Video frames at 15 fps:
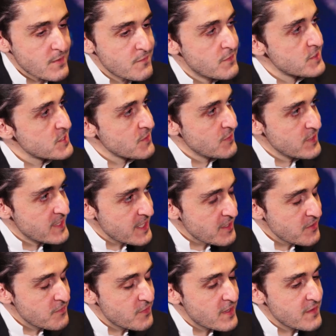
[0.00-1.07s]
First of all,
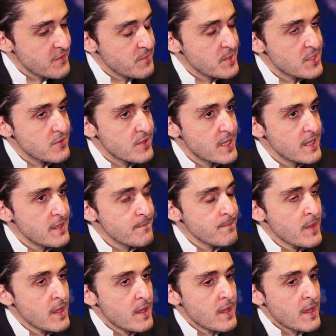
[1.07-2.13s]
thank you for having me today.
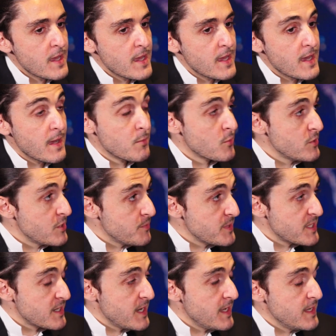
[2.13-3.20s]
I'm Guido
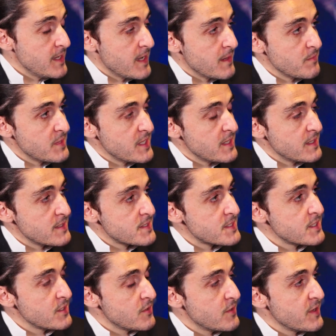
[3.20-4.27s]
Petrelli. I'm the
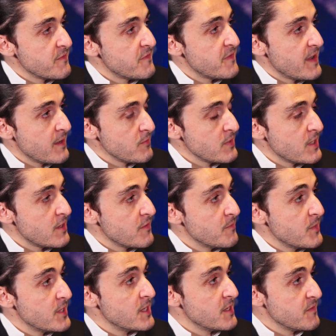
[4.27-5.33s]
CEO and founder of
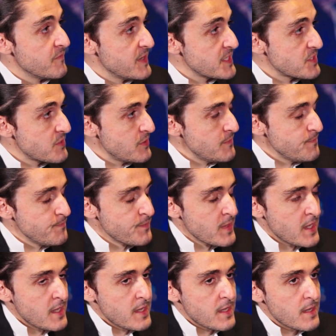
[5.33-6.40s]
Merlin Investor.
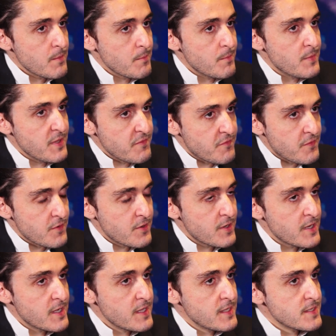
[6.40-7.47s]
Before
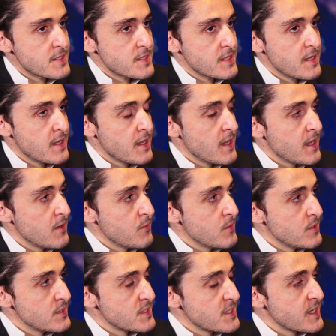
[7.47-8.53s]
this, I
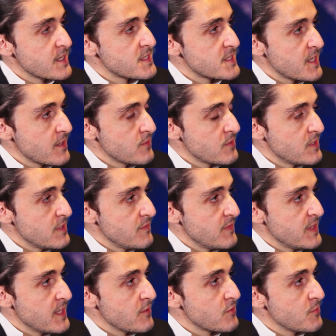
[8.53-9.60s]
was an executive
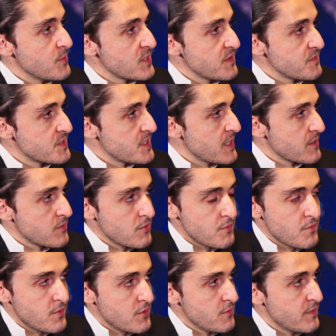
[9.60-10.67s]
in the automotive sector
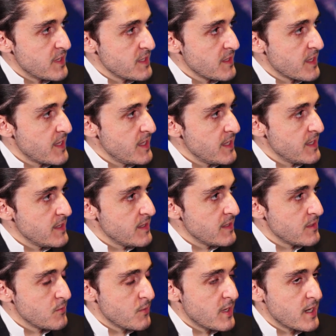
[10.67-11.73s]
for over a
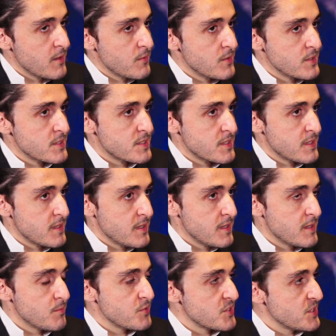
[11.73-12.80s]
decade, where I was in
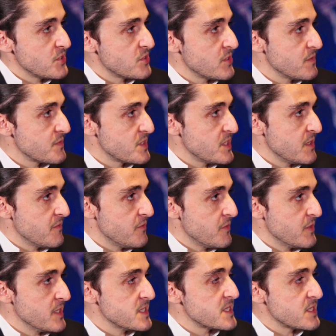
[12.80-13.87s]
the position of
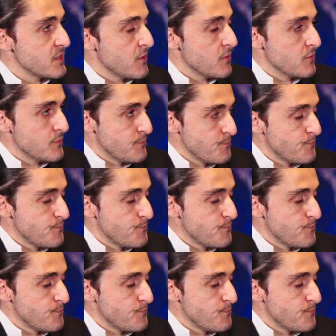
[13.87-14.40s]
CFO and COO.